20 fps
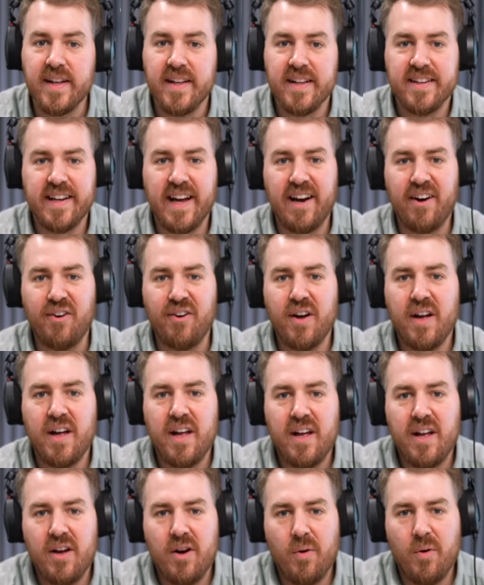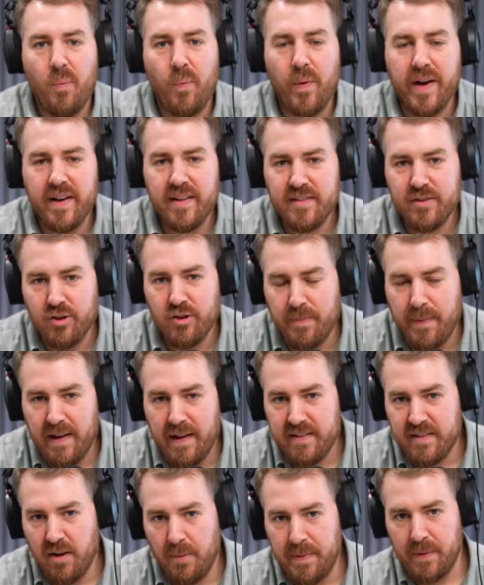Now, we're going to talk about a
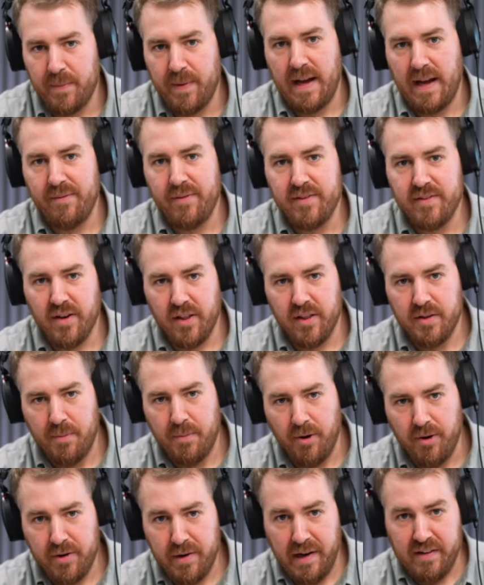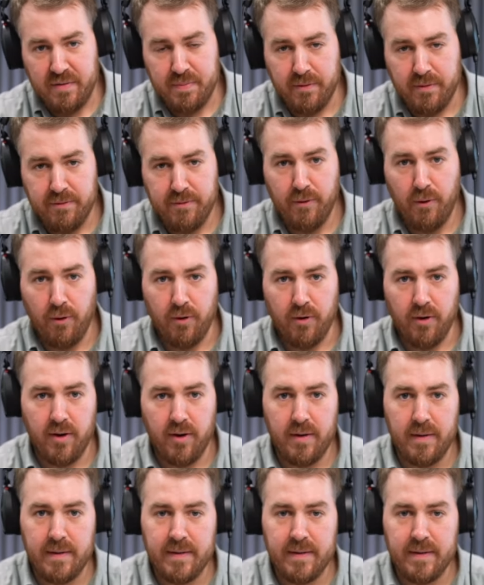topic we haven't done on the podcast before,